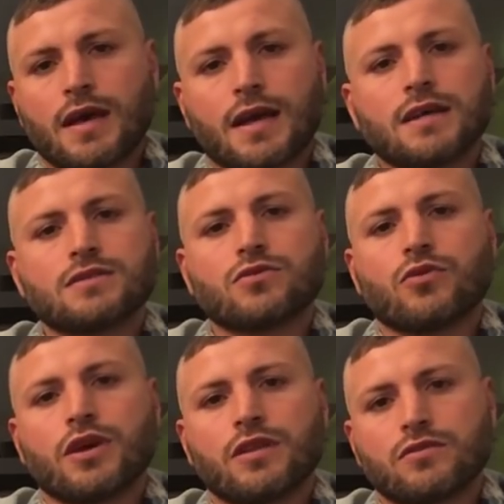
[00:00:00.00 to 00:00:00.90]
I can't
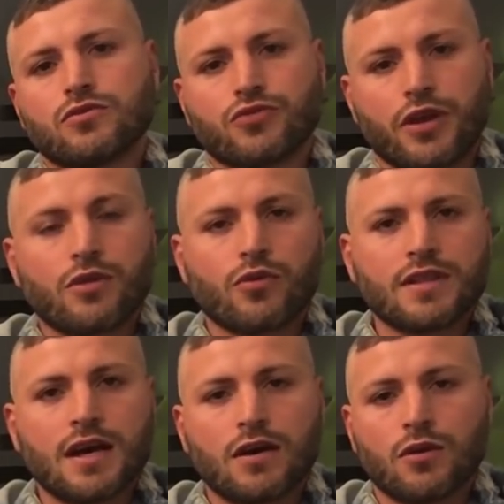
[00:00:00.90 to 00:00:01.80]
wait to train
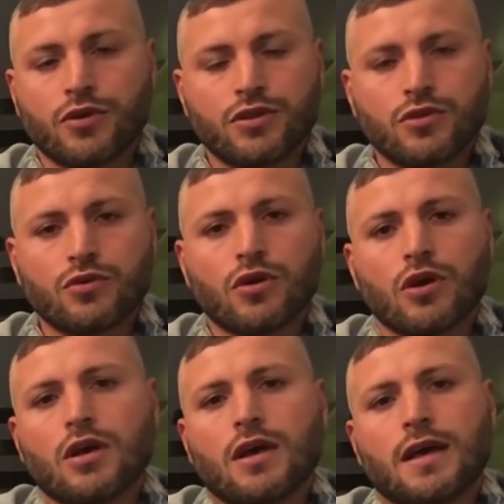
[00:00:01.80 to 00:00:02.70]
with, uh, with you.
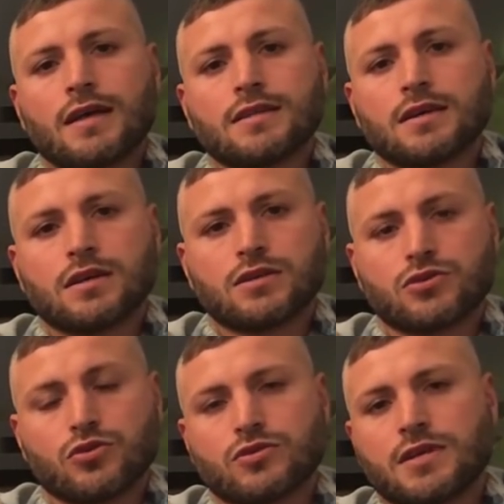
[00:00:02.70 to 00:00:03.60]
And
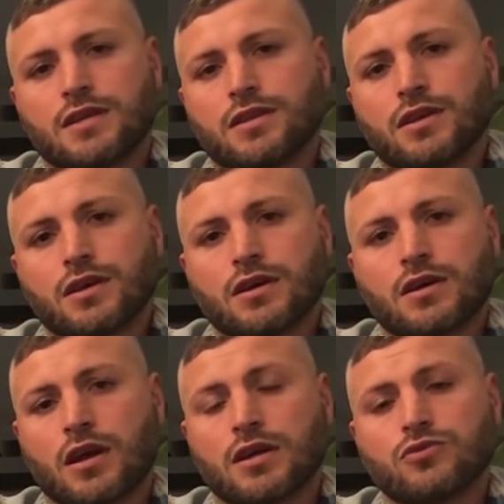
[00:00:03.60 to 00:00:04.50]
uh, so sending,
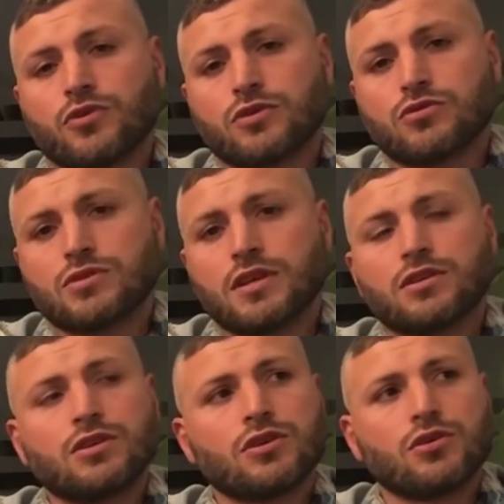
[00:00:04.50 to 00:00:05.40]
uh, I can't wait to
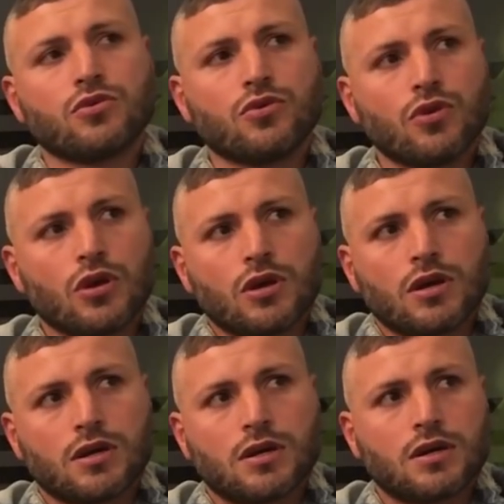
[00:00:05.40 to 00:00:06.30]
sending you
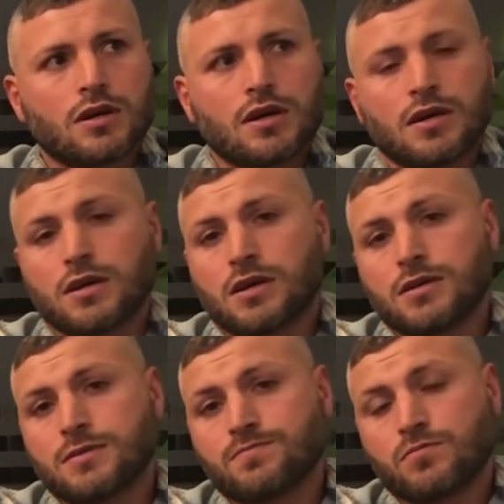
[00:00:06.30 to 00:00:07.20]

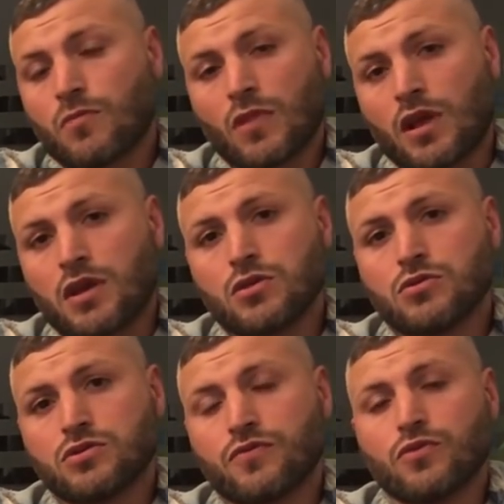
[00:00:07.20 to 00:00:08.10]
um, a
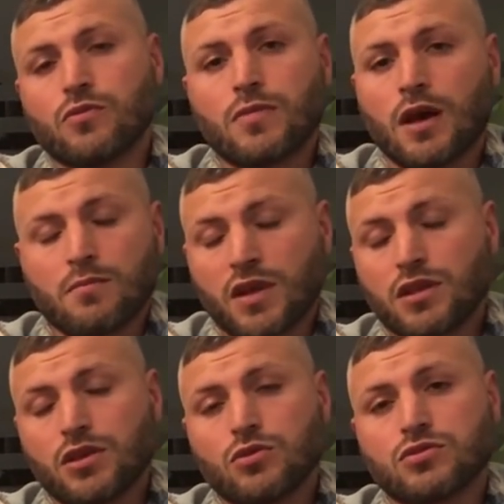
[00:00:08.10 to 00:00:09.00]
useful, a
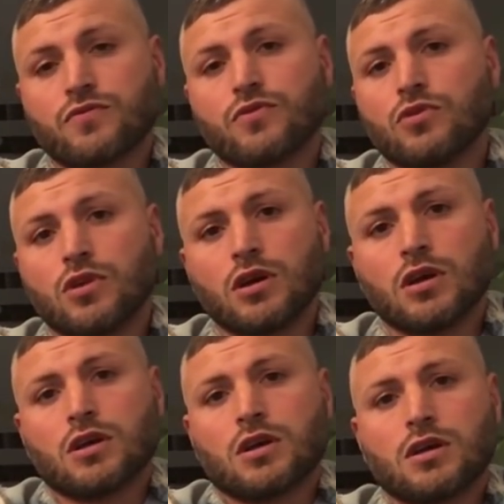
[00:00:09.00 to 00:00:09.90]
many
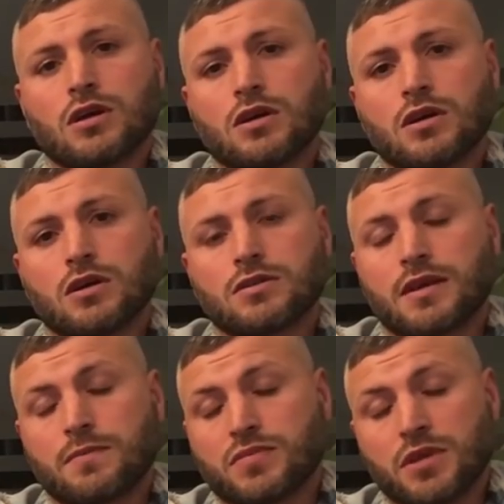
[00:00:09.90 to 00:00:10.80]
useful
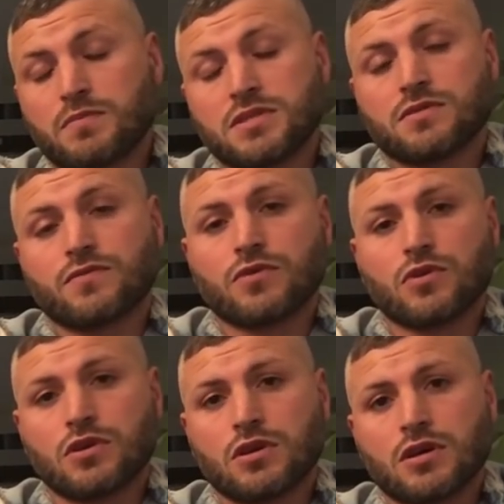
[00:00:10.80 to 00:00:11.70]
type tips
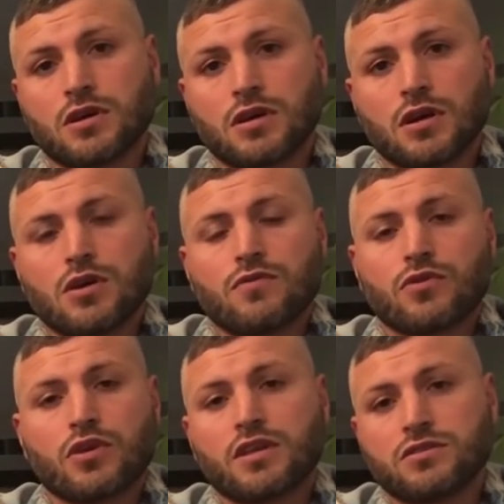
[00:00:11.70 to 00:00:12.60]
for,
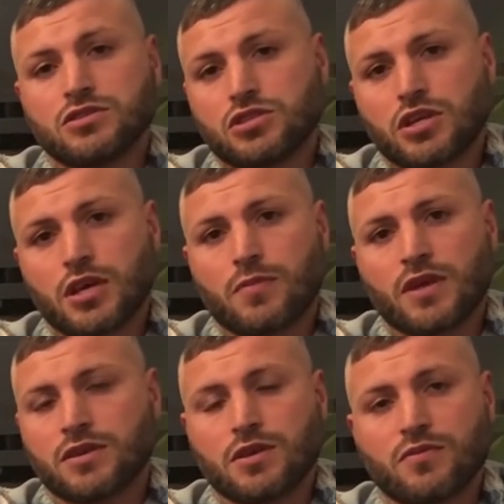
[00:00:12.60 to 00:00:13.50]
for getting
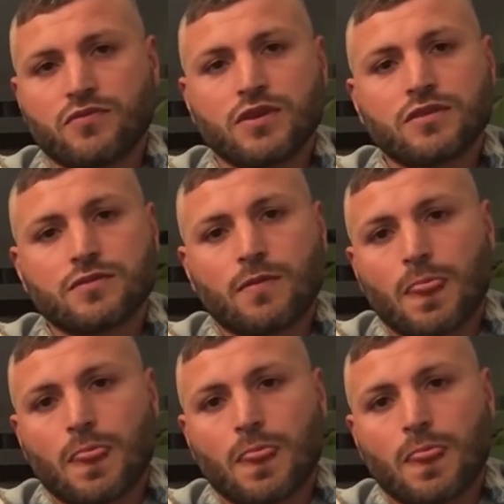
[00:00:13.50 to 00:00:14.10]
shape and keep fit.